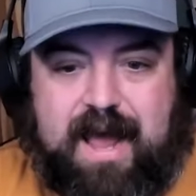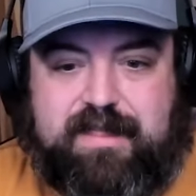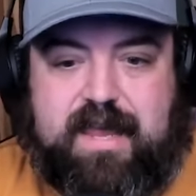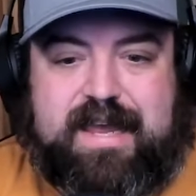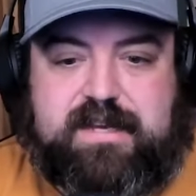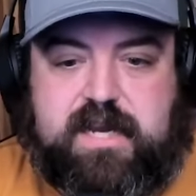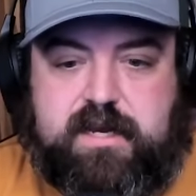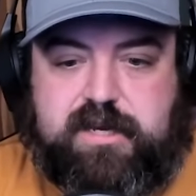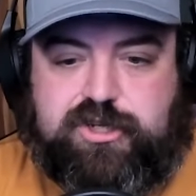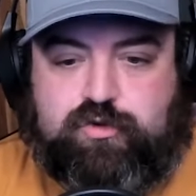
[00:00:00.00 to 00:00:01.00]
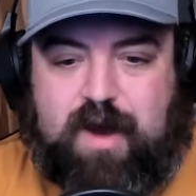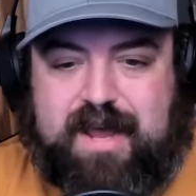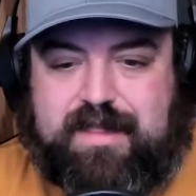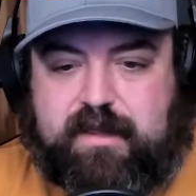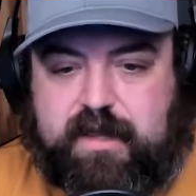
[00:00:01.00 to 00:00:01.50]
I think it didn't
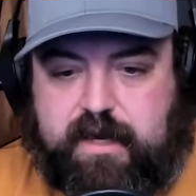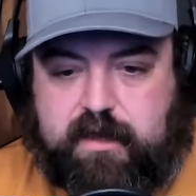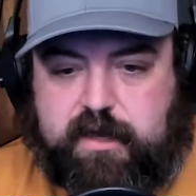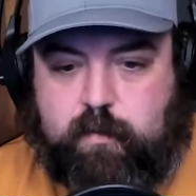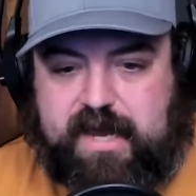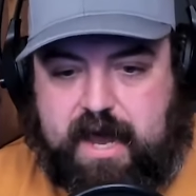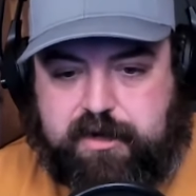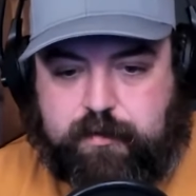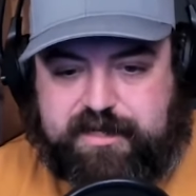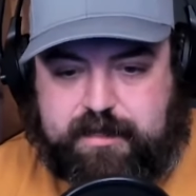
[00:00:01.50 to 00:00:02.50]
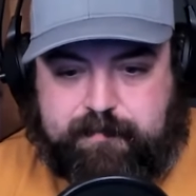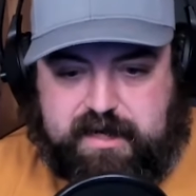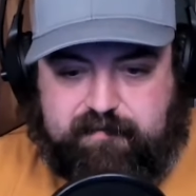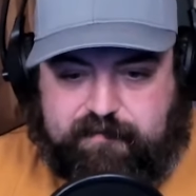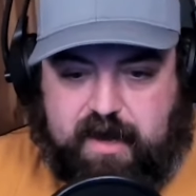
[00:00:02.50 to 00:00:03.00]
enshrine that legally we had to accept
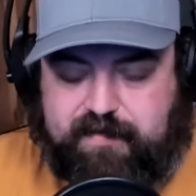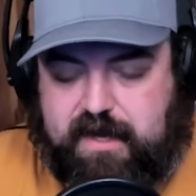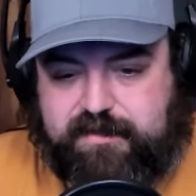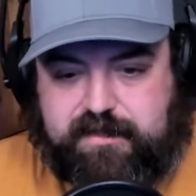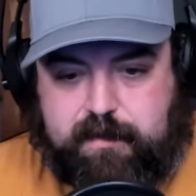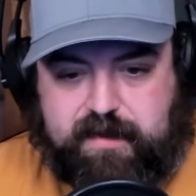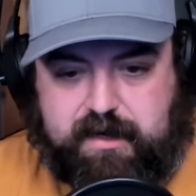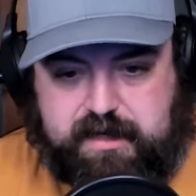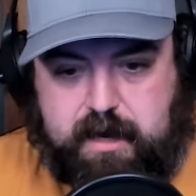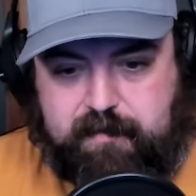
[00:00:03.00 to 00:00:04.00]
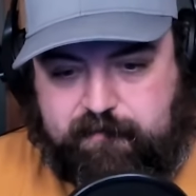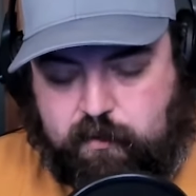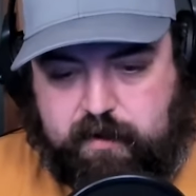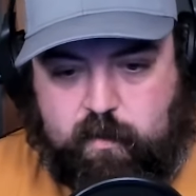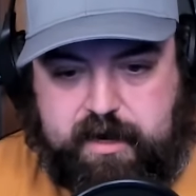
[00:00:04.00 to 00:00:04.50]
in 5,000 something a day
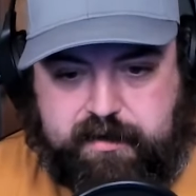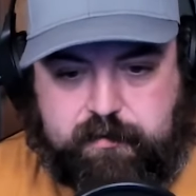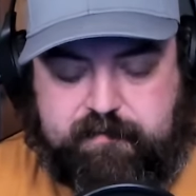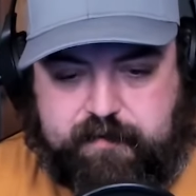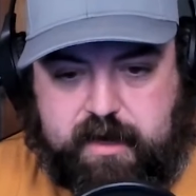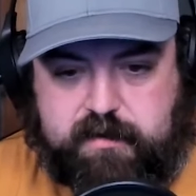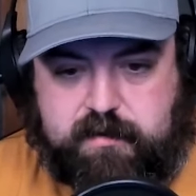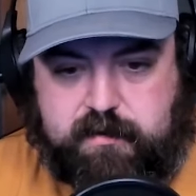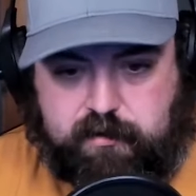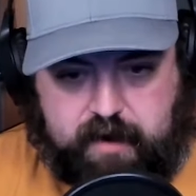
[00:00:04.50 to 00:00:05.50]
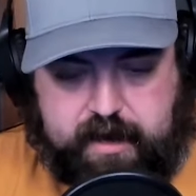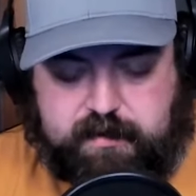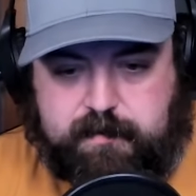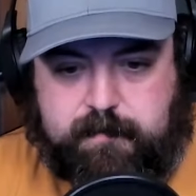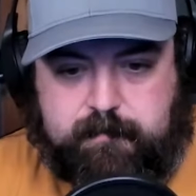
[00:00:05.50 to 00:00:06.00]
before it went into effect. Correct.